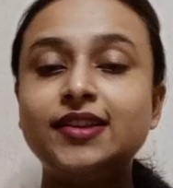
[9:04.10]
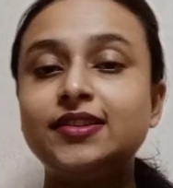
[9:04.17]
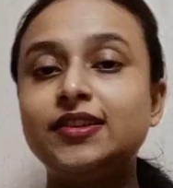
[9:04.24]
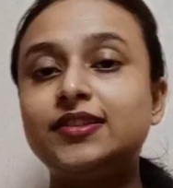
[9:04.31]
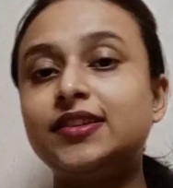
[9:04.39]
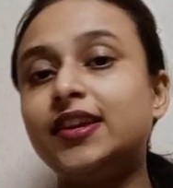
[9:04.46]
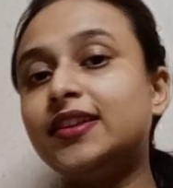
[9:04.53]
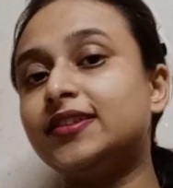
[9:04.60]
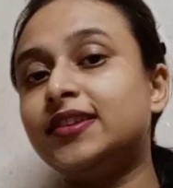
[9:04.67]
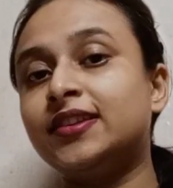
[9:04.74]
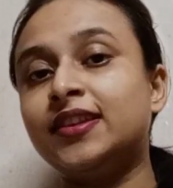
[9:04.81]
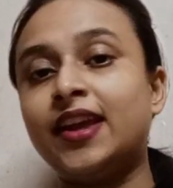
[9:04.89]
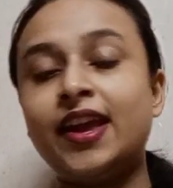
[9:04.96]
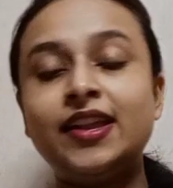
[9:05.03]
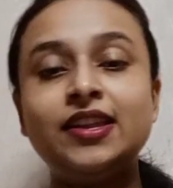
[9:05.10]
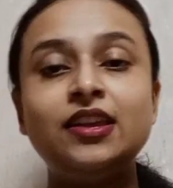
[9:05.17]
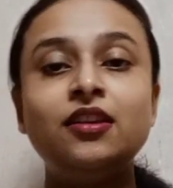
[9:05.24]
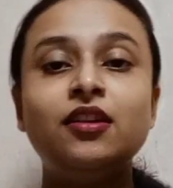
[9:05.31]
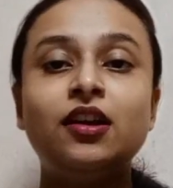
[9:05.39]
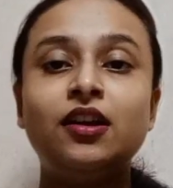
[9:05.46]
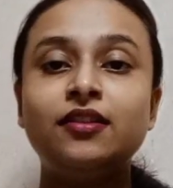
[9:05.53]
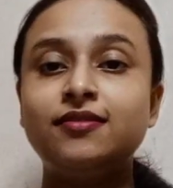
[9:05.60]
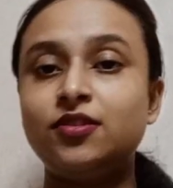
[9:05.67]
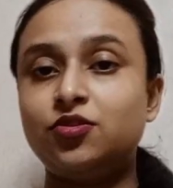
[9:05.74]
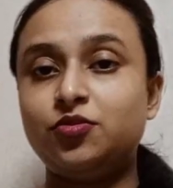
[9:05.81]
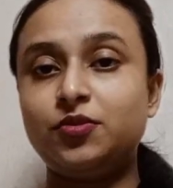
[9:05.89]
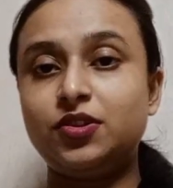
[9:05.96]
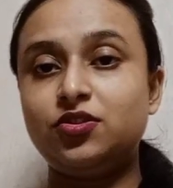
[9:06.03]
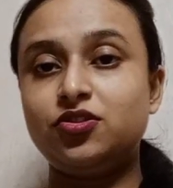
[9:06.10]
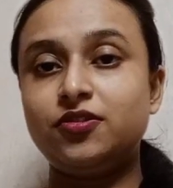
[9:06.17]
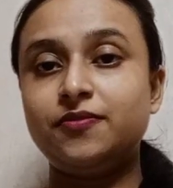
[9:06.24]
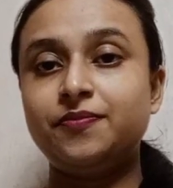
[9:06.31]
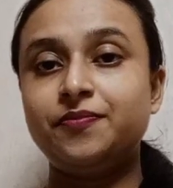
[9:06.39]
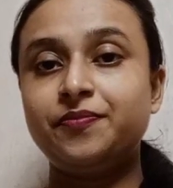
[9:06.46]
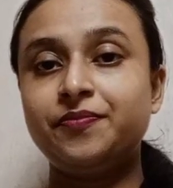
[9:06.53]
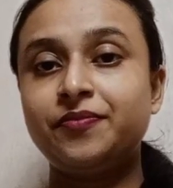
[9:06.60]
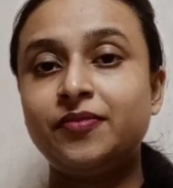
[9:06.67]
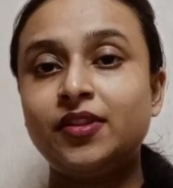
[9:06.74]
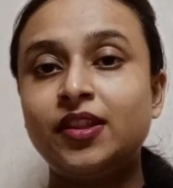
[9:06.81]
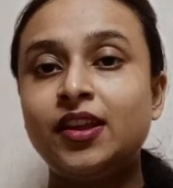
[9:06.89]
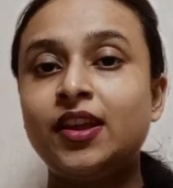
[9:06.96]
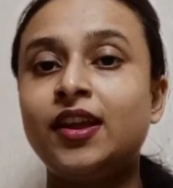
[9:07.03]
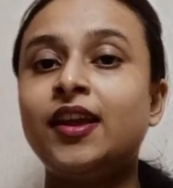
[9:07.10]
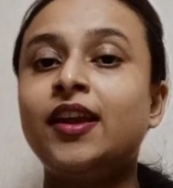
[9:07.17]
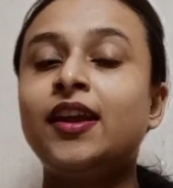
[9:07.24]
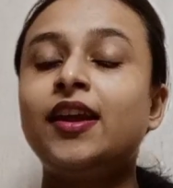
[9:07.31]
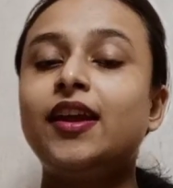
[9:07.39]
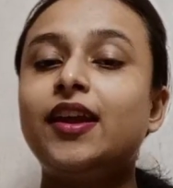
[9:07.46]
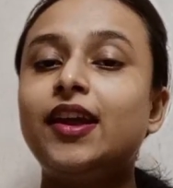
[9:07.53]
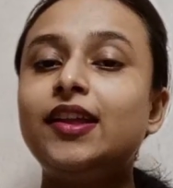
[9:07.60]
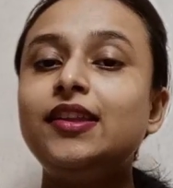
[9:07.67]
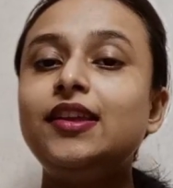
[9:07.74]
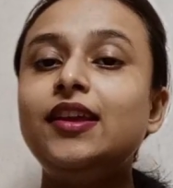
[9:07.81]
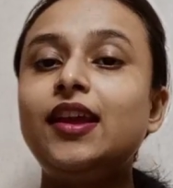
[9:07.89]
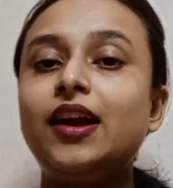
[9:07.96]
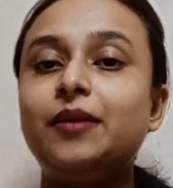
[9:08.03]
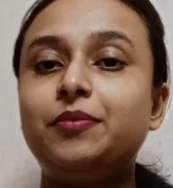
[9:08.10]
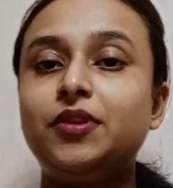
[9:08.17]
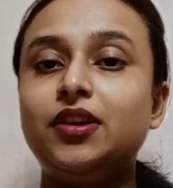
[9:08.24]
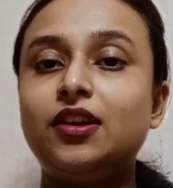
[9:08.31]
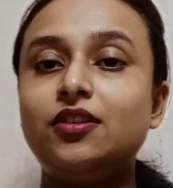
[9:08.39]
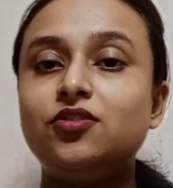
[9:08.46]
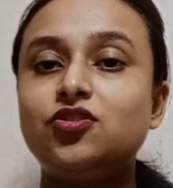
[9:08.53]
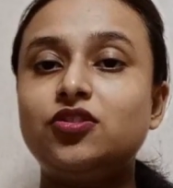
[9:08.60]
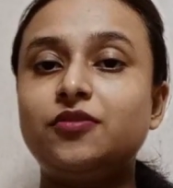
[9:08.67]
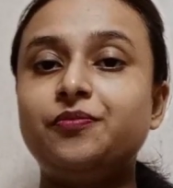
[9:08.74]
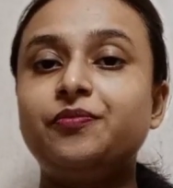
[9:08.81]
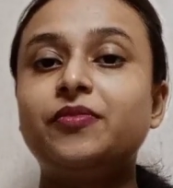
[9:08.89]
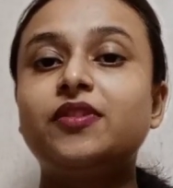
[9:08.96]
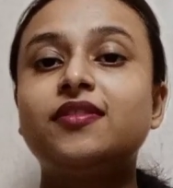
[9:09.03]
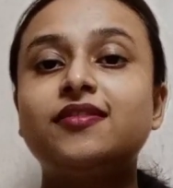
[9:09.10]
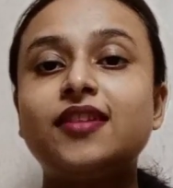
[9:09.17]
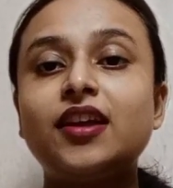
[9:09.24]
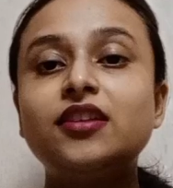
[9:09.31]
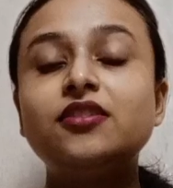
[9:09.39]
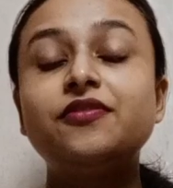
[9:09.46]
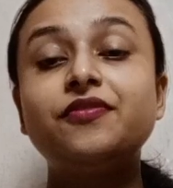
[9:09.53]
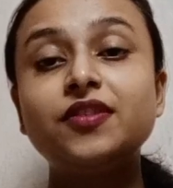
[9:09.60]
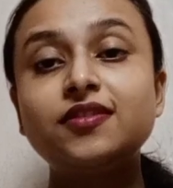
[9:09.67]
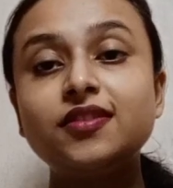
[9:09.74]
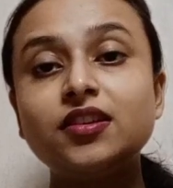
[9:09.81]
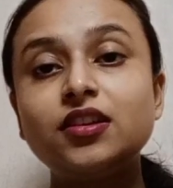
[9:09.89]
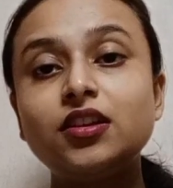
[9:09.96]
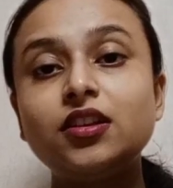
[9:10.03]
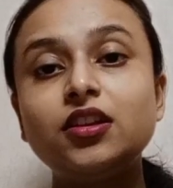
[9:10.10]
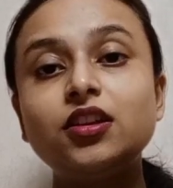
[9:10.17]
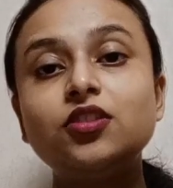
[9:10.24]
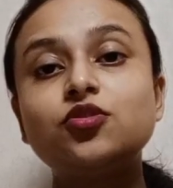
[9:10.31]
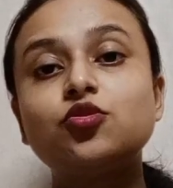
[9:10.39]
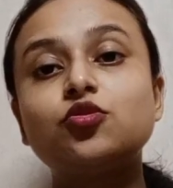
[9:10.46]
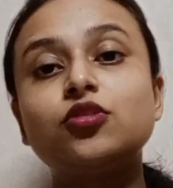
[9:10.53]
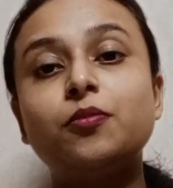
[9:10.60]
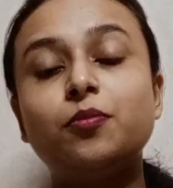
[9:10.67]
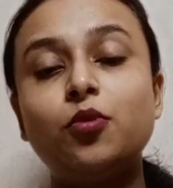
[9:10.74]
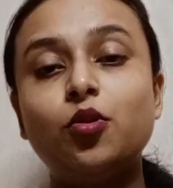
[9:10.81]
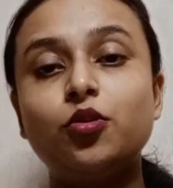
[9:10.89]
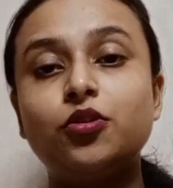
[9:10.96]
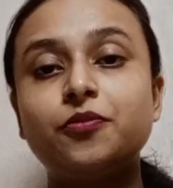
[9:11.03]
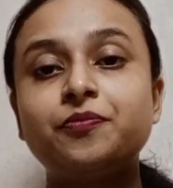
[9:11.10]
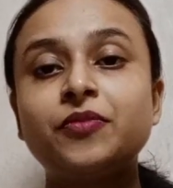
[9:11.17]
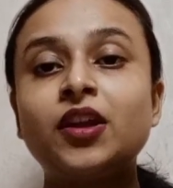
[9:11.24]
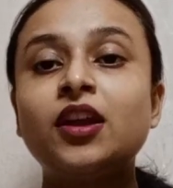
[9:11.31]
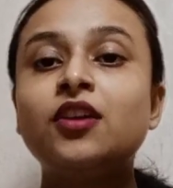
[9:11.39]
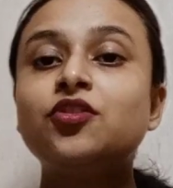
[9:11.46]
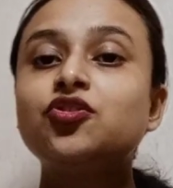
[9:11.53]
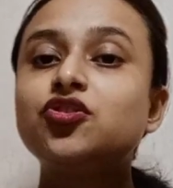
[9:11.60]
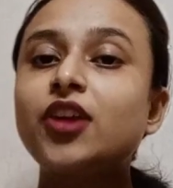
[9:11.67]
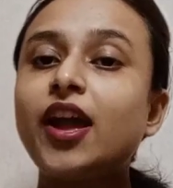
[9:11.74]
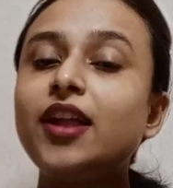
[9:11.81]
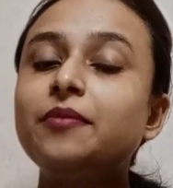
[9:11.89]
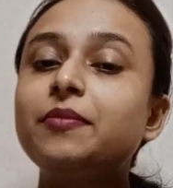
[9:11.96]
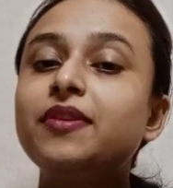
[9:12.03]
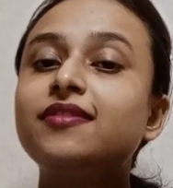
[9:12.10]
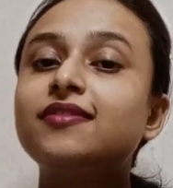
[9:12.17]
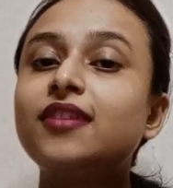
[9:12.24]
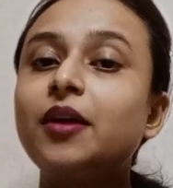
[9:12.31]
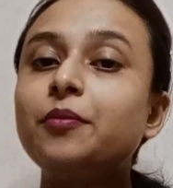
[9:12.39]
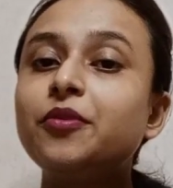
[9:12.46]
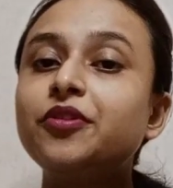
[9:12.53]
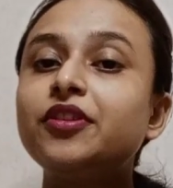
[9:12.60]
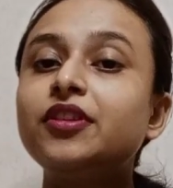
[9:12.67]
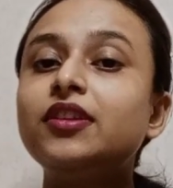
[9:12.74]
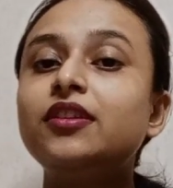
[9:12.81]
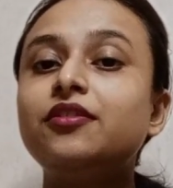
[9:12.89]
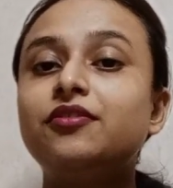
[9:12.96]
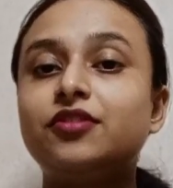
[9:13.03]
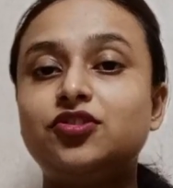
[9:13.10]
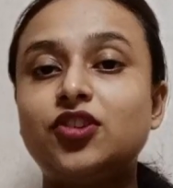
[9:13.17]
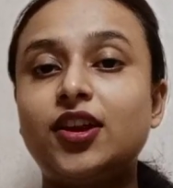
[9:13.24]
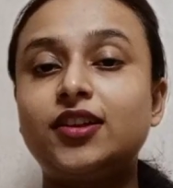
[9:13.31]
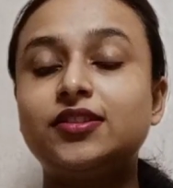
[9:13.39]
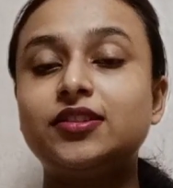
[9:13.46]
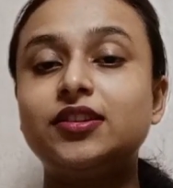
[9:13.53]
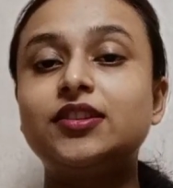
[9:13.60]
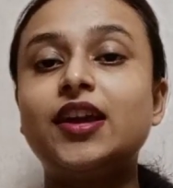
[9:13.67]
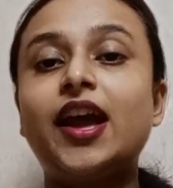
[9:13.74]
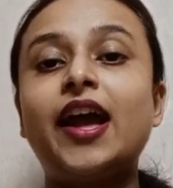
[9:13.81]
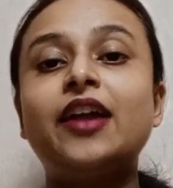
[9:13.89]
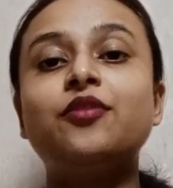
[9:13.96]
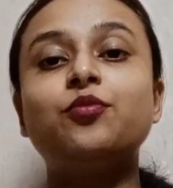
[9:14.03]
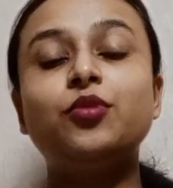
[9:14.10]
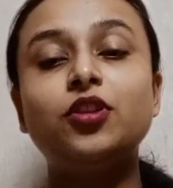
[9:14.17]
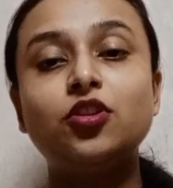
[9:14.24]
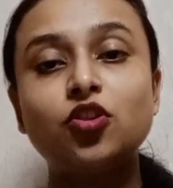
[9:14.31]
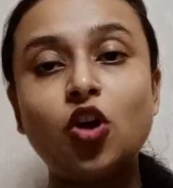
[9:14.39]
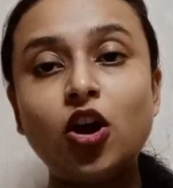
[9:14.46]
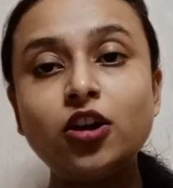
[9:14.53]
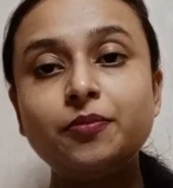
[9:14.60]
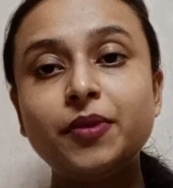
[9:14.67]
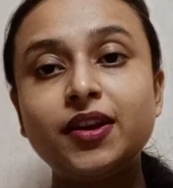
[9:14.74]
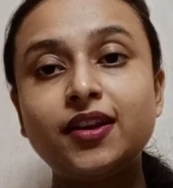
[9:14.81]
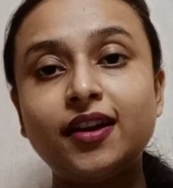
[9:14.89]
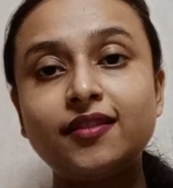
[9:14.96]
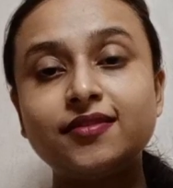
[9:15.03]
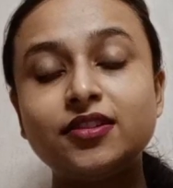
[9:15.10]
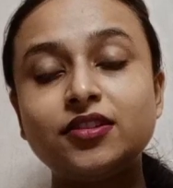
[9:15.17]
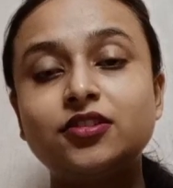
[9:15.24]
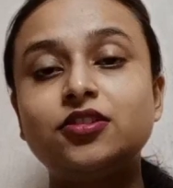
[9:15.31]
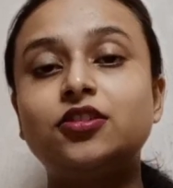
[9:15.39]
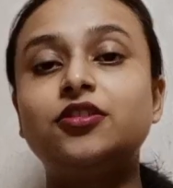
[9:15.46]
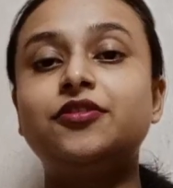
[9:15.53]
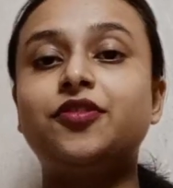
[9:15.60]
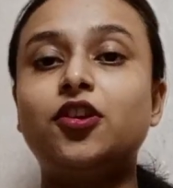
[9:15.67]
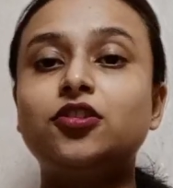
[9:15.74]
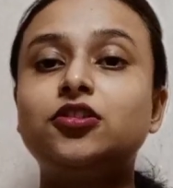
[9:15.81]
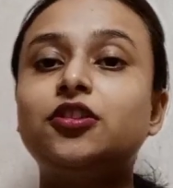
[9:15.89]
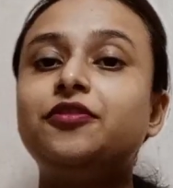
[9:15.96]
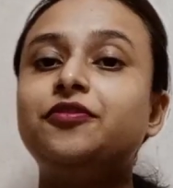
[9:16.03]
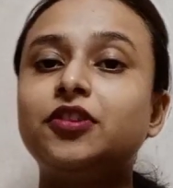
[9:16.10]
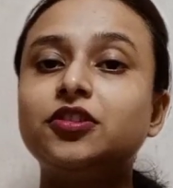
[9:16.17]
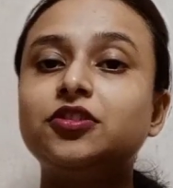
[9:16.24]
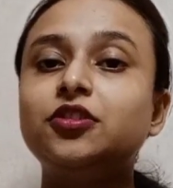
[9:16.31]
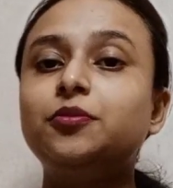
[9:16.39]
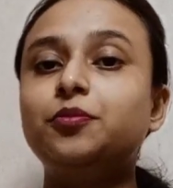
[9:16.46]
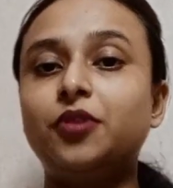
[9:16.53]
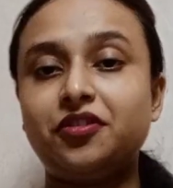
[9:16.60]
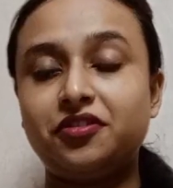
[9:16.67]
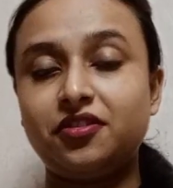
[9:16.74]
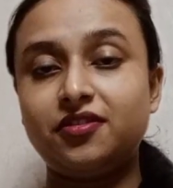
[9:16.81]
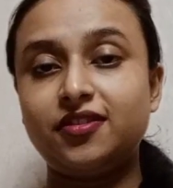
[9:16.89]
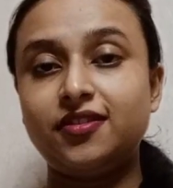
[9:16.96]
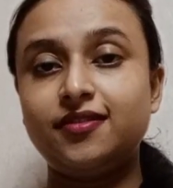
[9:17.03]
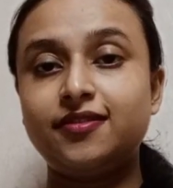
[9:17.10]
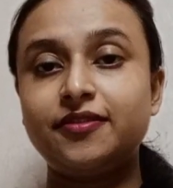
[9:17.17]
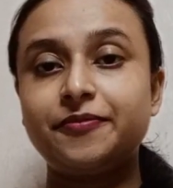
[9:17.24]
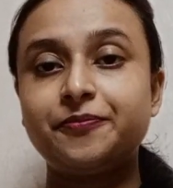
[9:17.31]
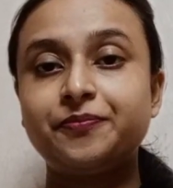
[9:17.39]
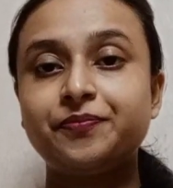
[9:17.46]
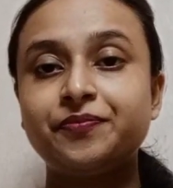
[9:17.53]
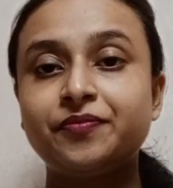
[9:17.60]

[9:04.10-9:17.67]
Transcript: entertained in any situation. Any application sent physically to the board shall be summarily rejected and will not be considered for the further processes.